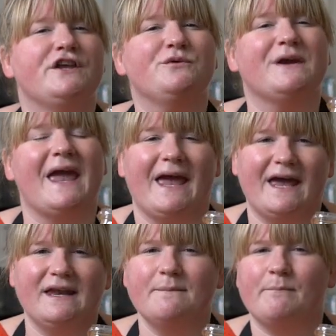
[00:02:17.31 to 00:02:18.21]
You
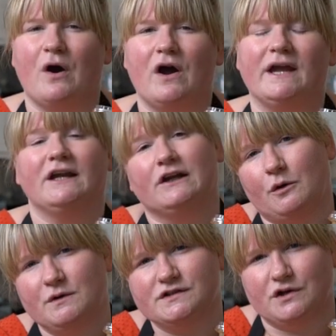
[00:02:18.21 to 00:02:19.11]
can buy
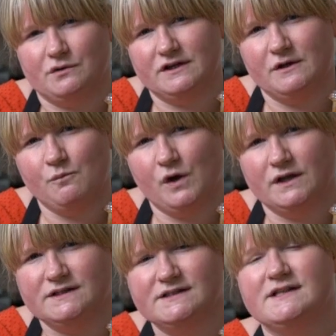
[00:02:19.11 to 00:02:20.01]
lower sodium
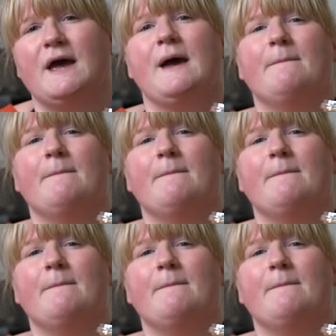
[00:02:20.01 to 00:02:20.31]
ones,